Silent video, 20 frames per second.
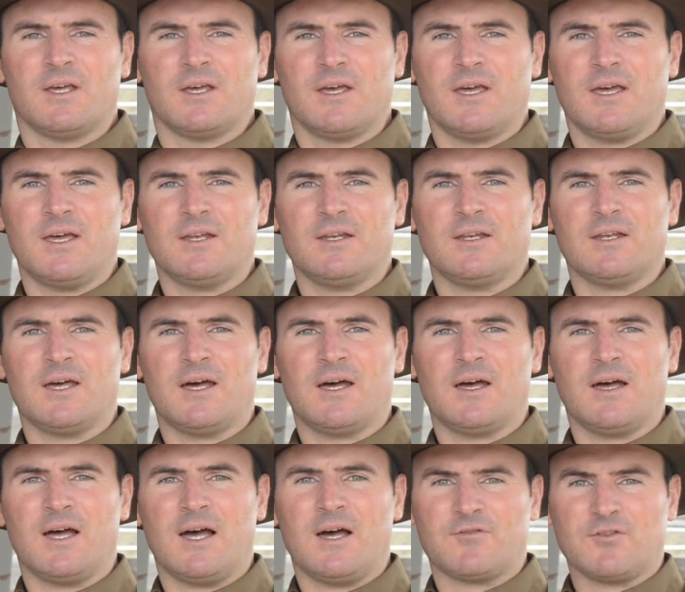and
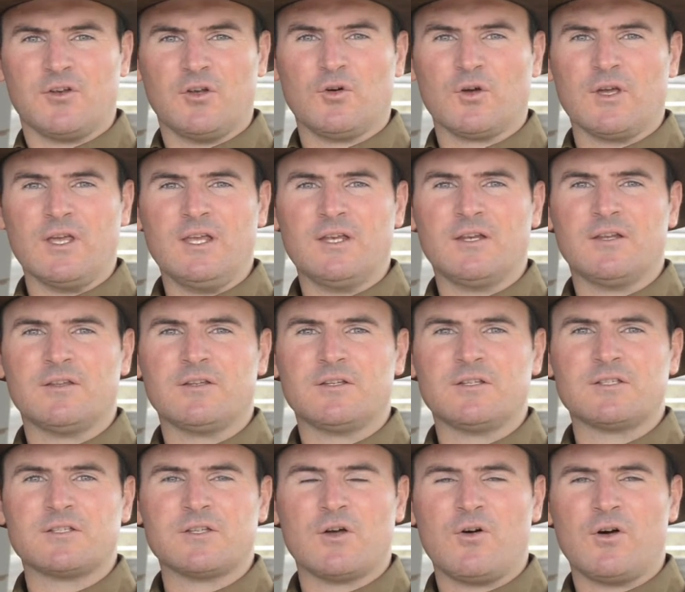after looking into the
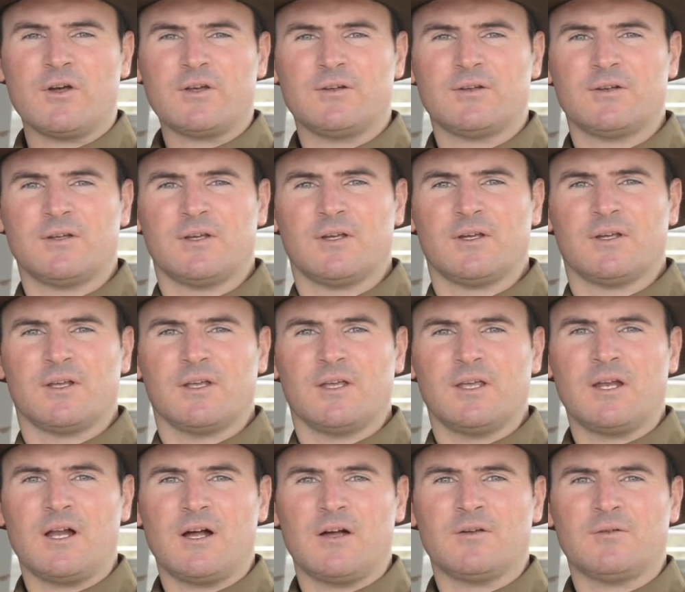design,
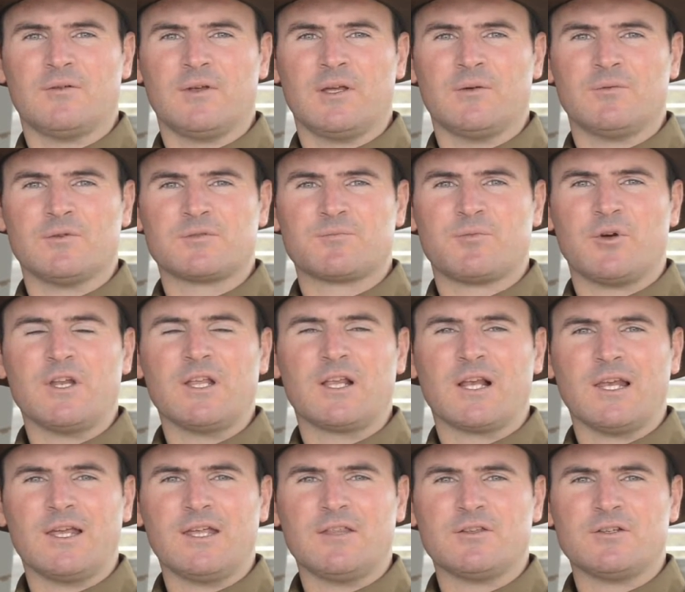it was pretty
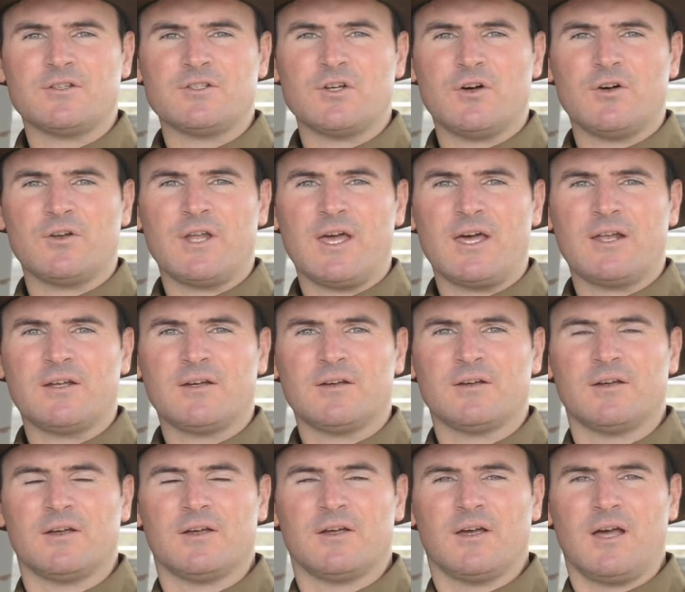clear that John had
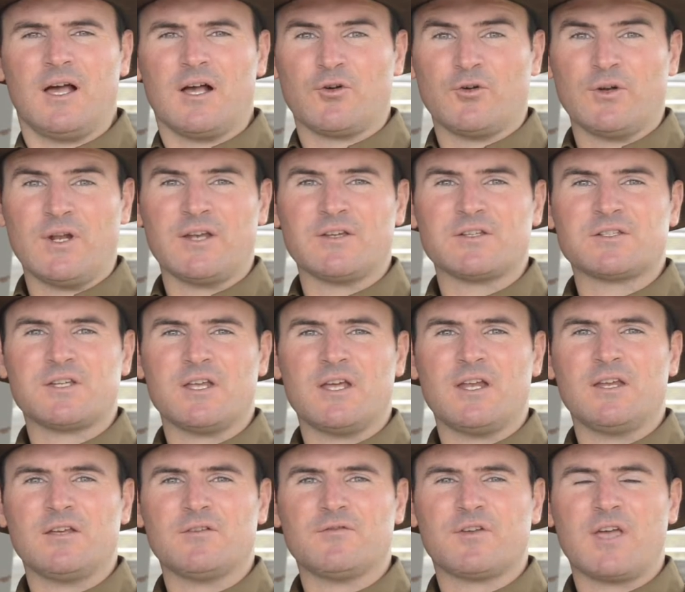a good
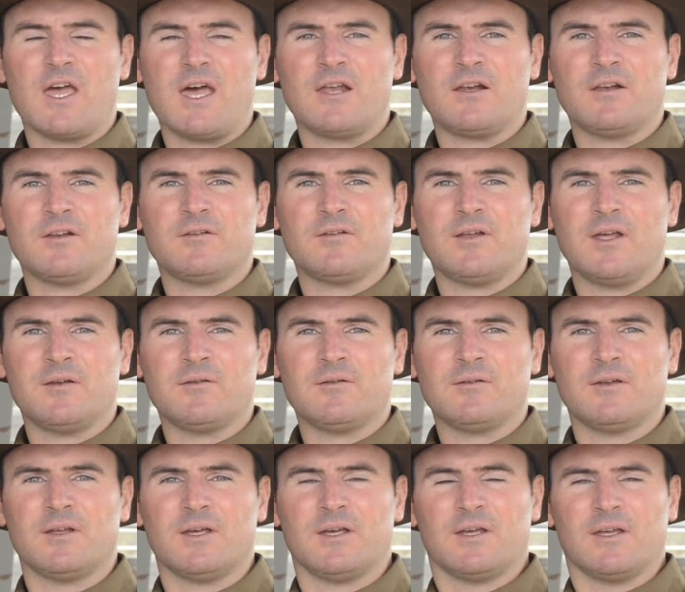understanding of cattle,
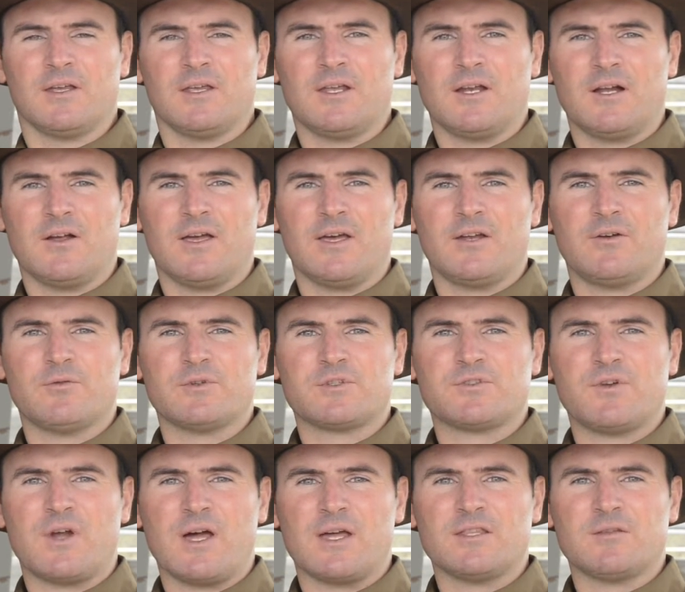and how to
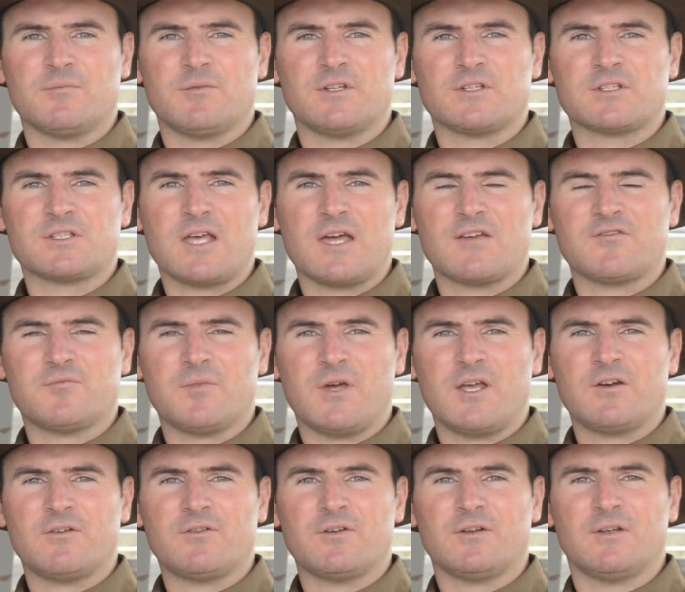restrain them in a safe
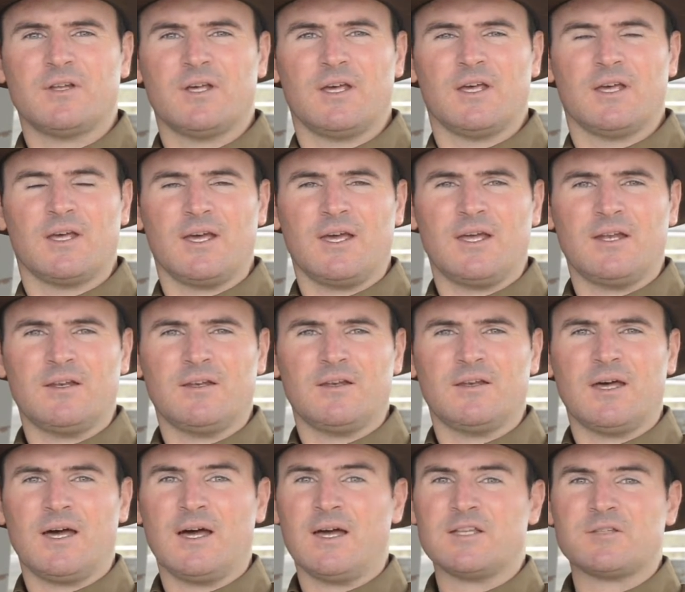manner, and
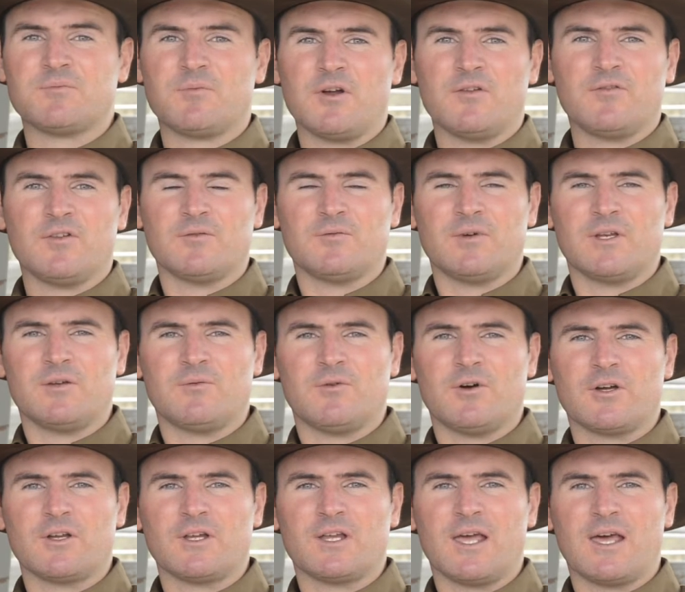it's prevalent when you're
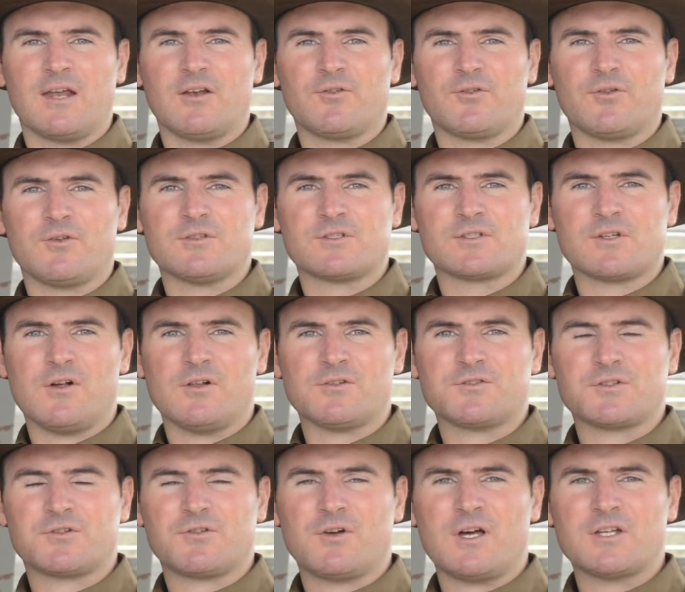working cattle through the
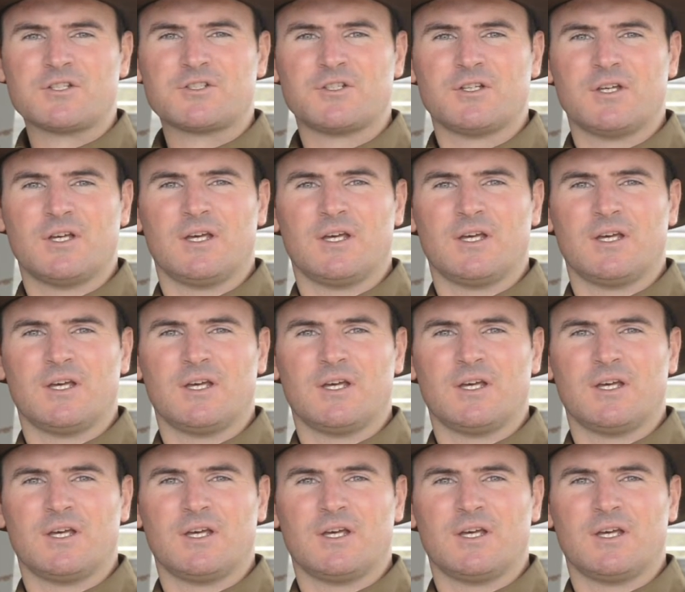Silencer Crush.